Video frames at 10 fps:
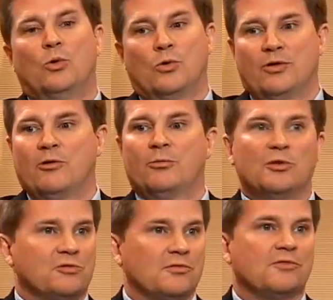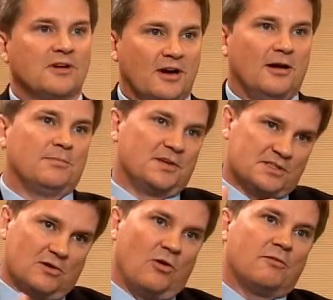Or there are mutual fund companies
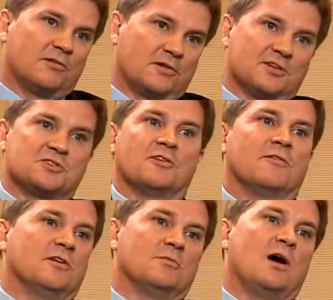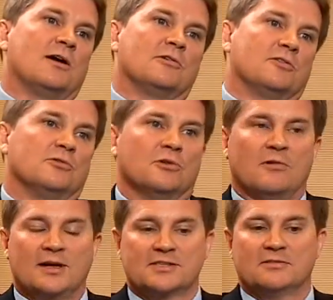that offer conservative, moderate to
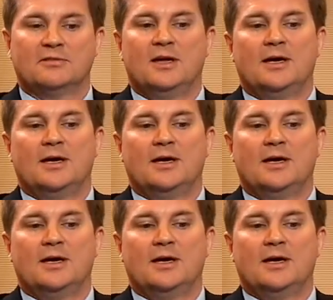aggressive.